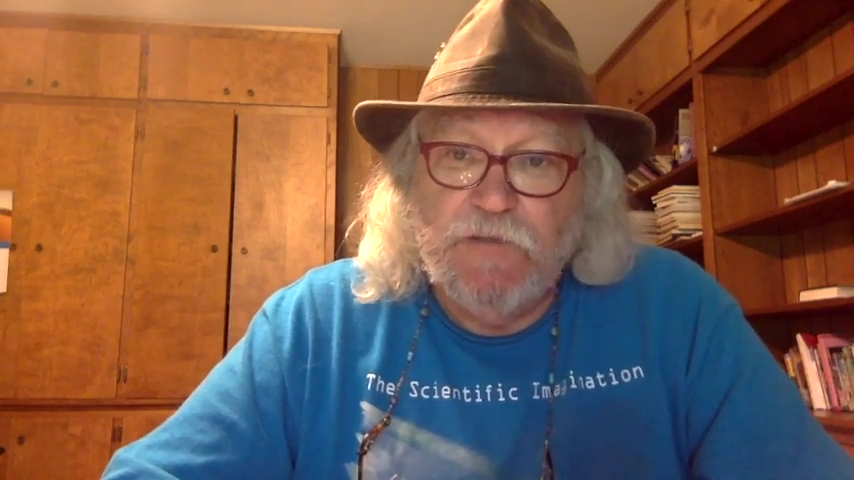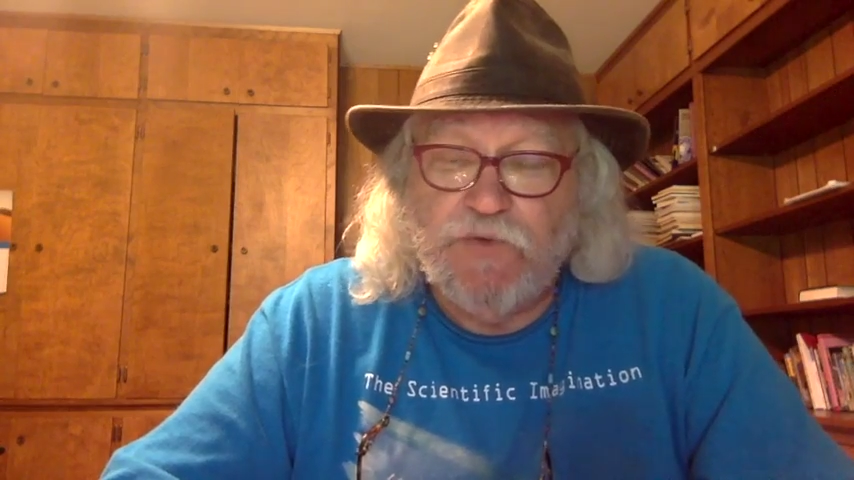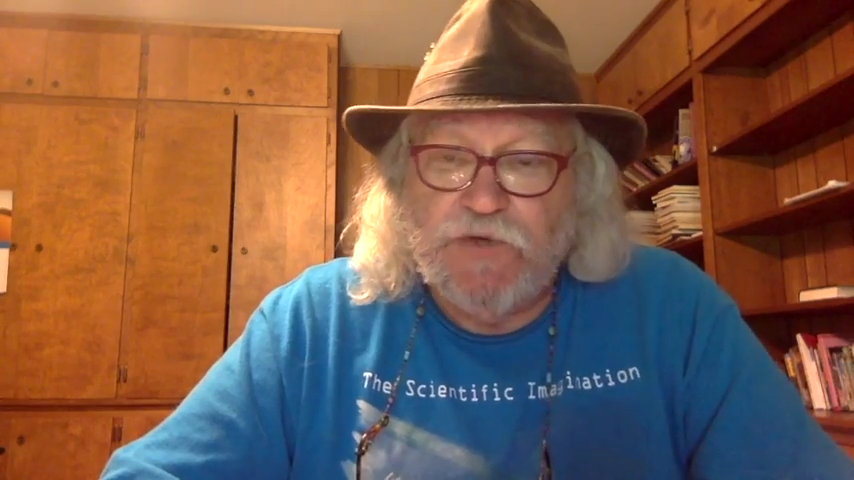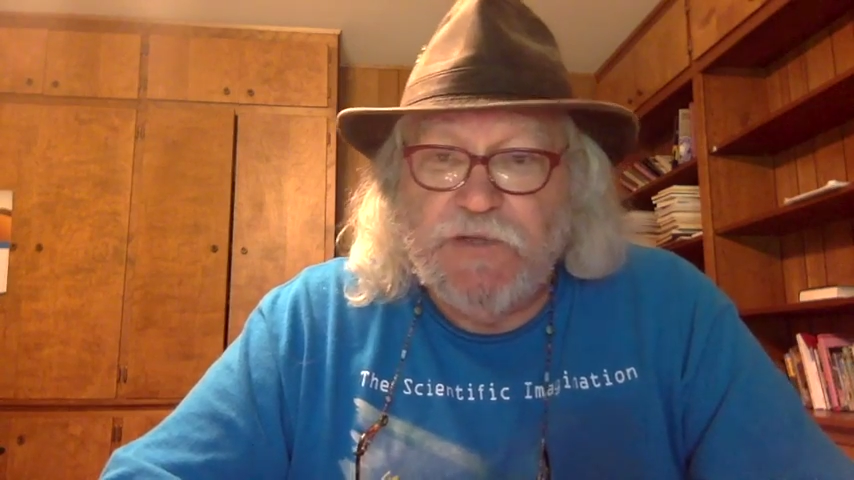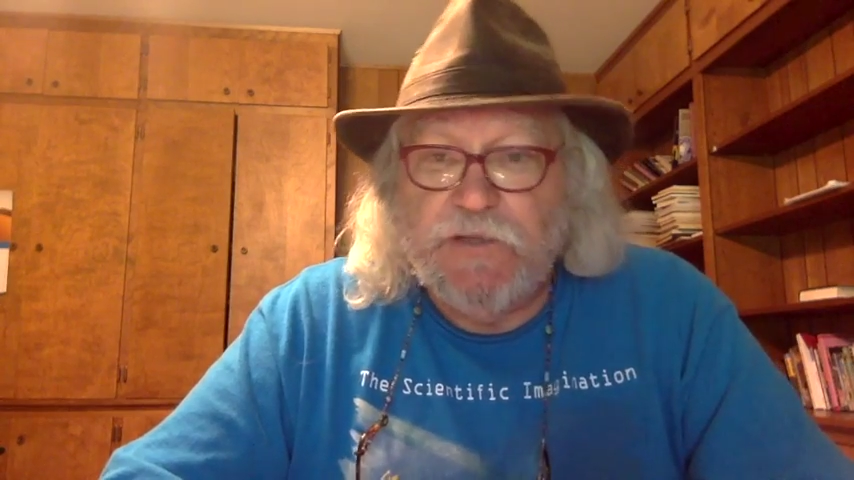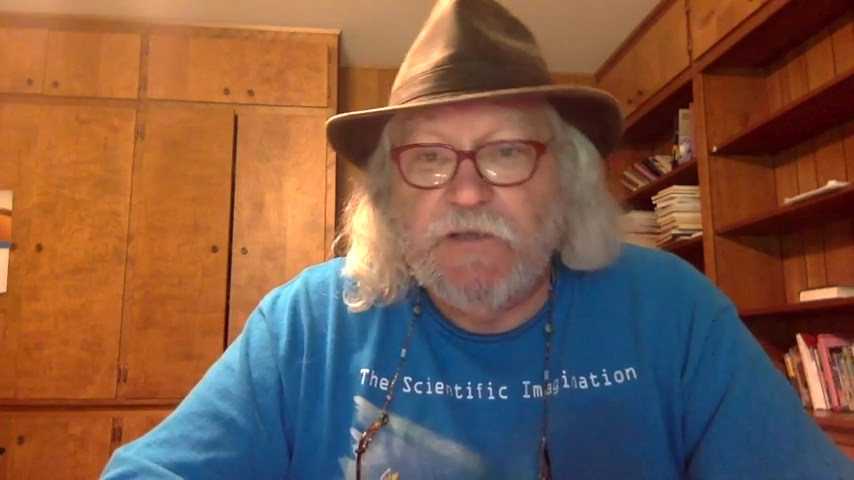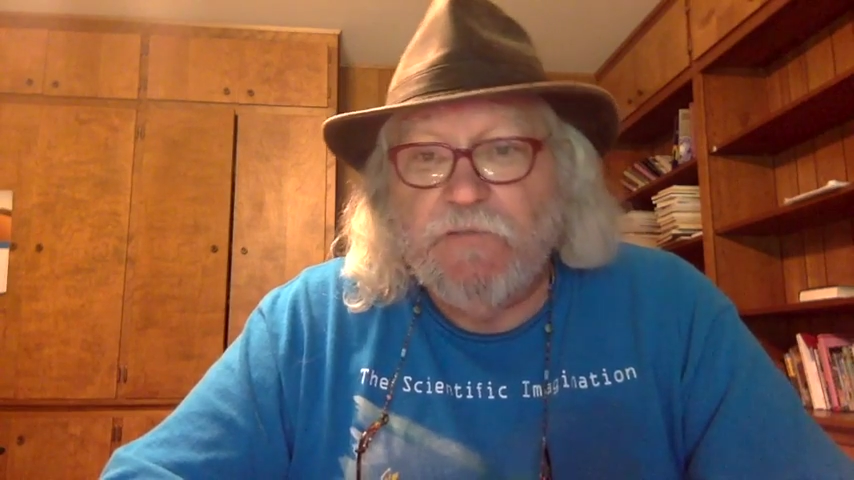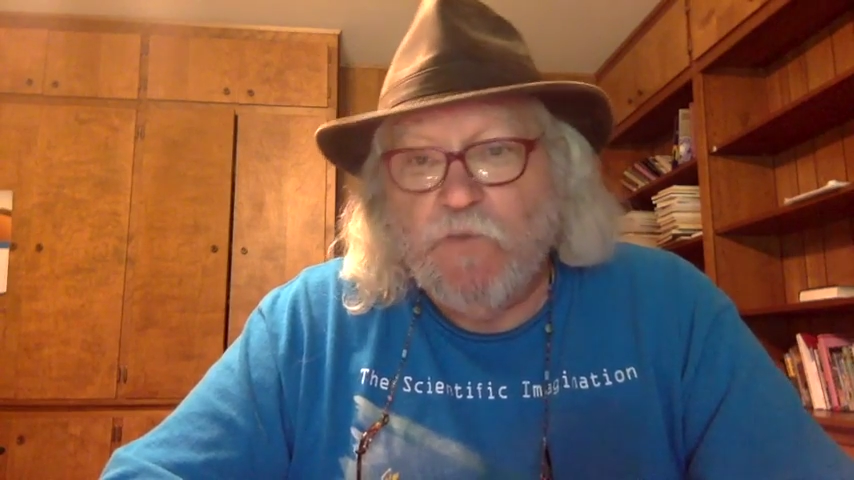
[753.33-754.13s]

pretty damn